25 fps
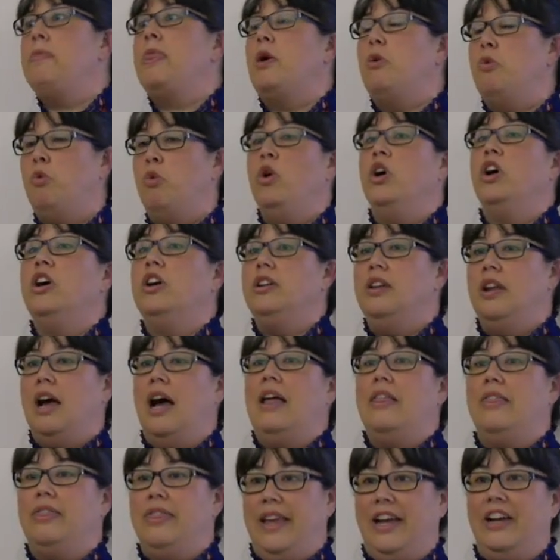We're
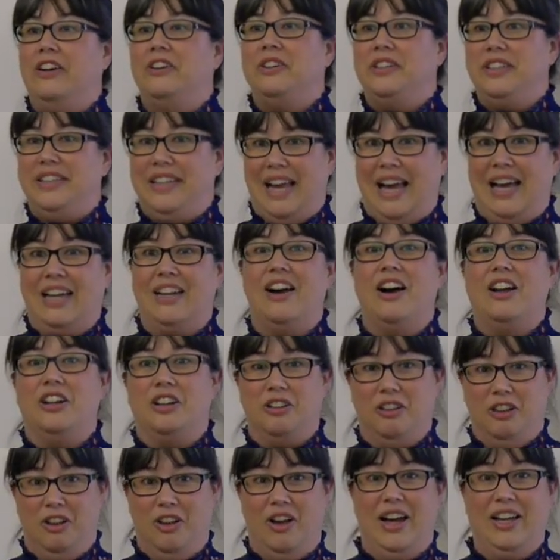not there yet on a
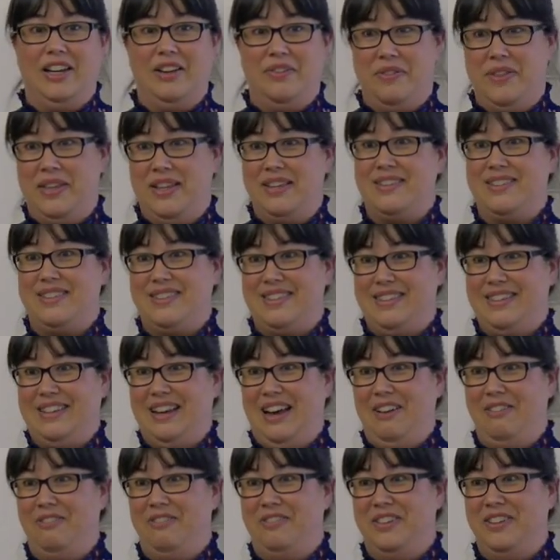lot of this
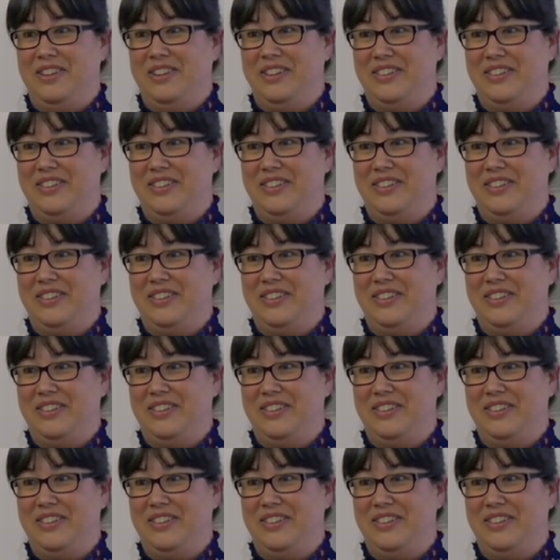stuff.